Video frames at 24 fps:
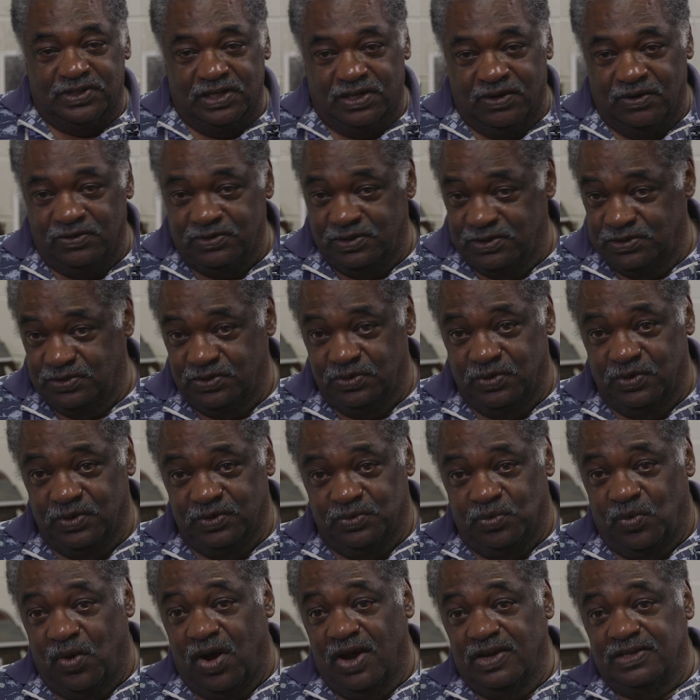to go to George
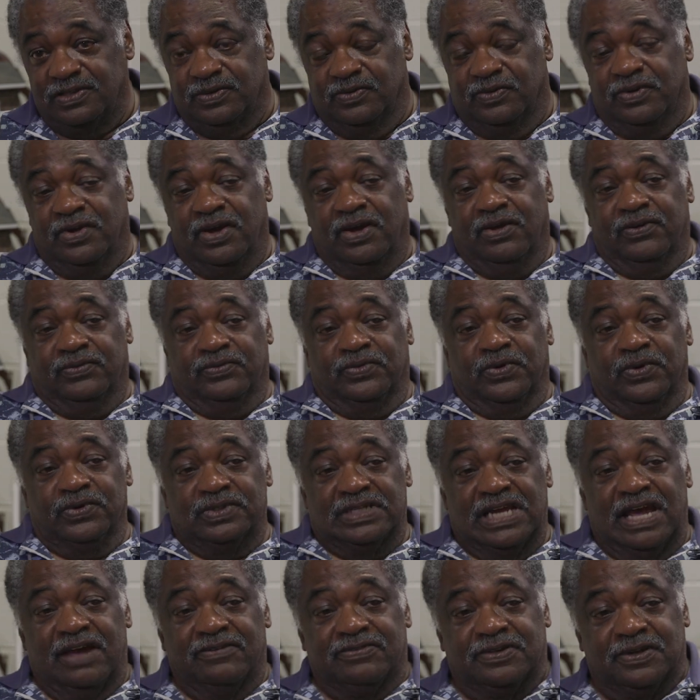Washington, first
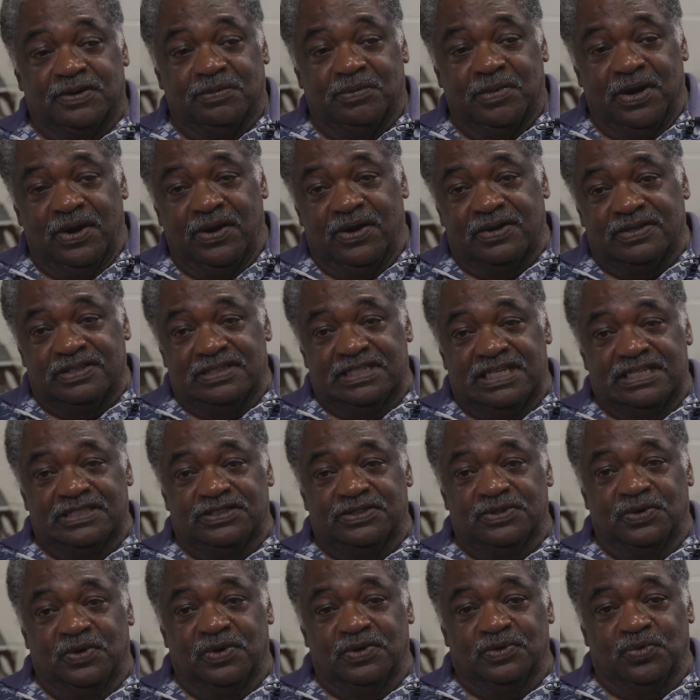African Americans at
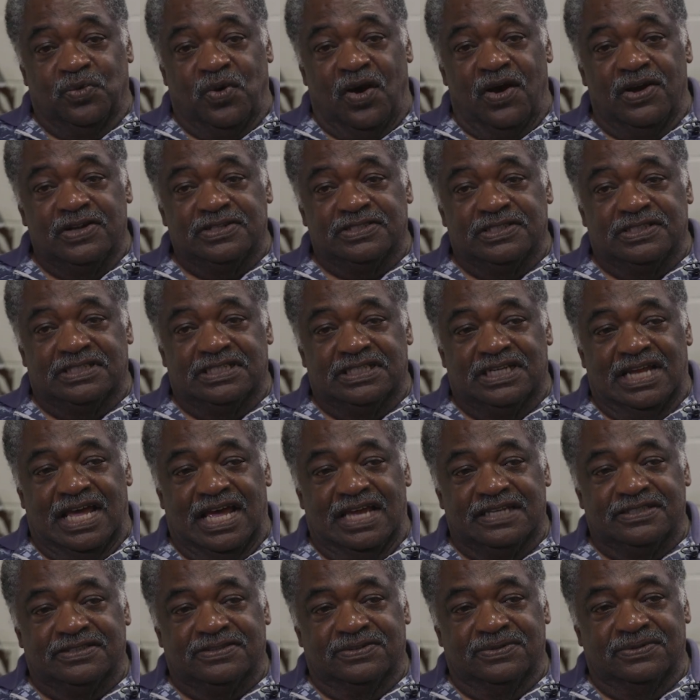George Washington
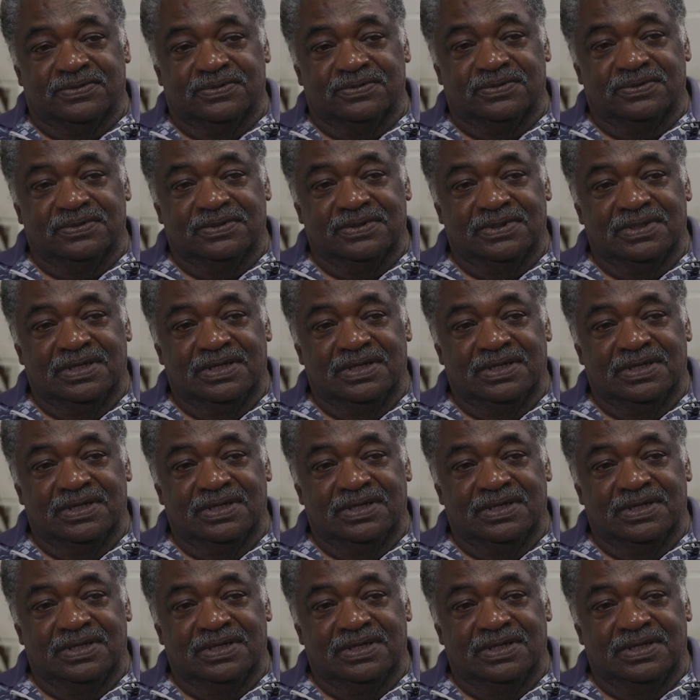High School.